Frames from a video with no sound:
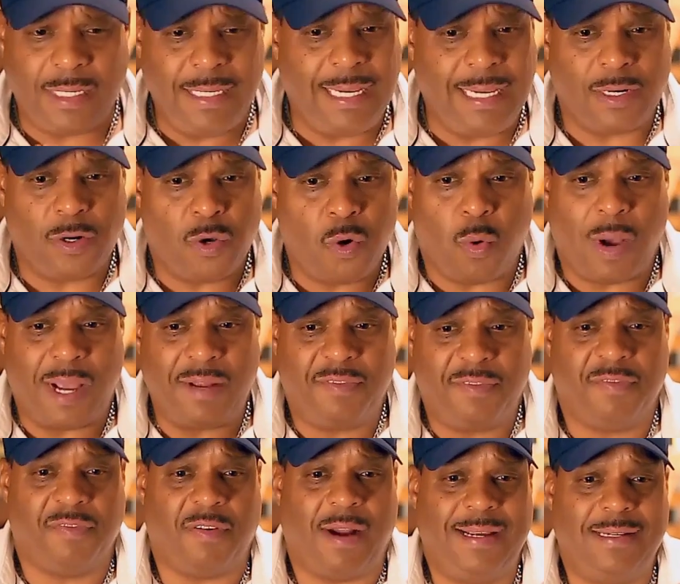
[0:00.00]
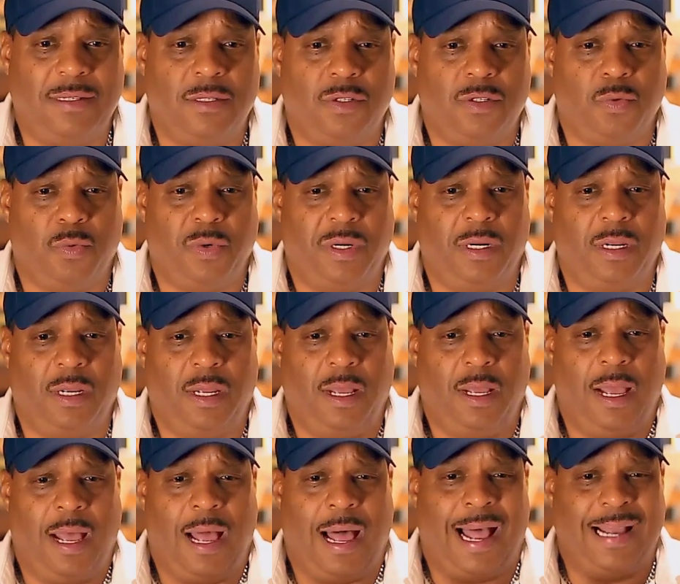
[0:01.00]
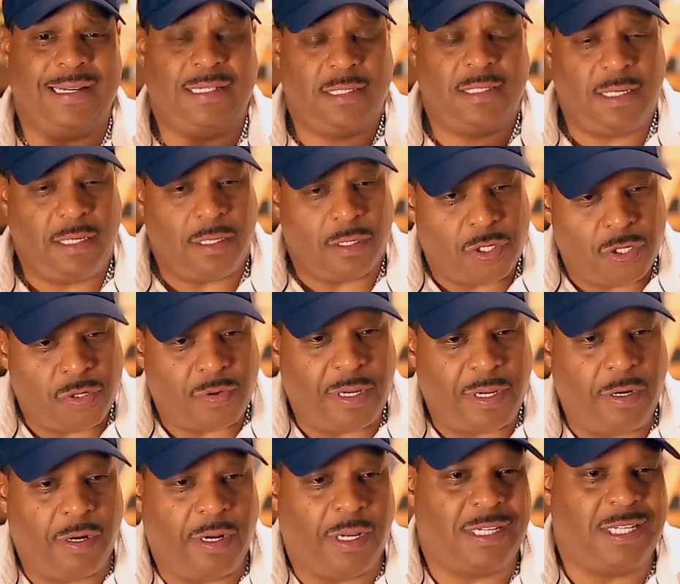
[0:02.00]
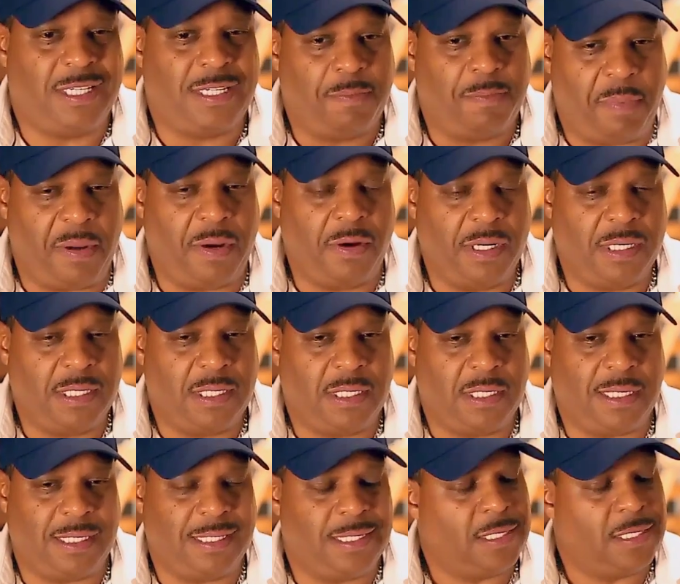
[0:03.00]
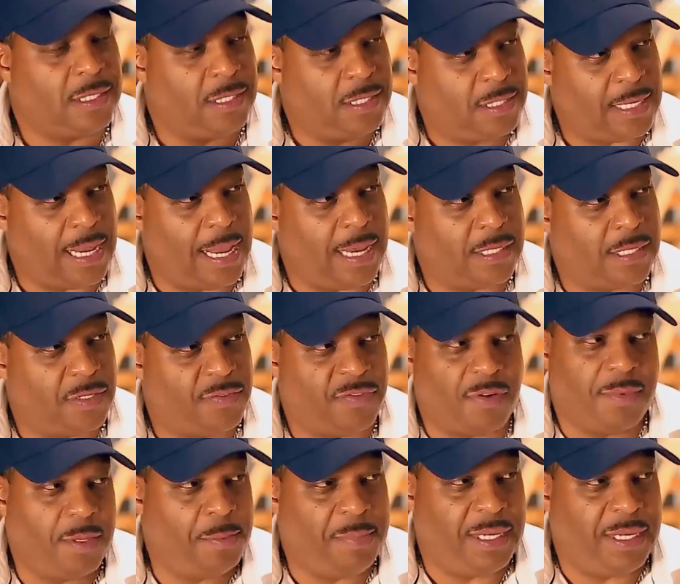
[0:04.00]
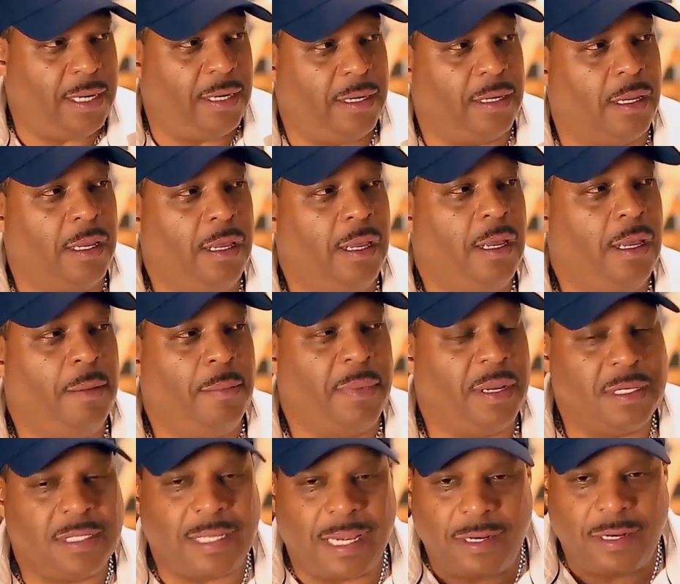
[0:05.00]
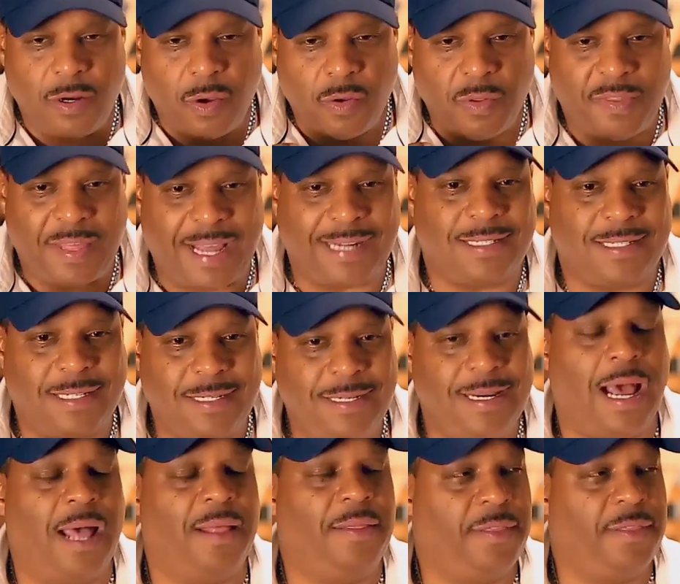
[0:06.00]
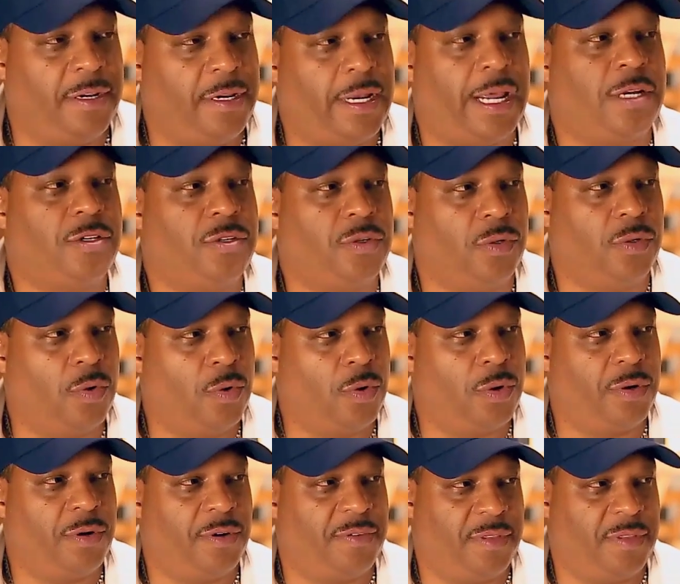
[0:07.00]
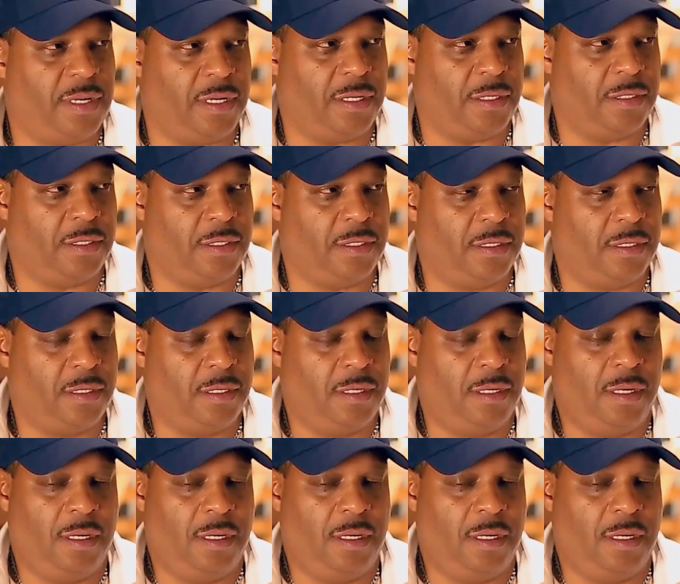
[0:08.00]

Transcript: get quite frightened when I see a trader experiencing success from the beginning, because I know that's not the natural order of things.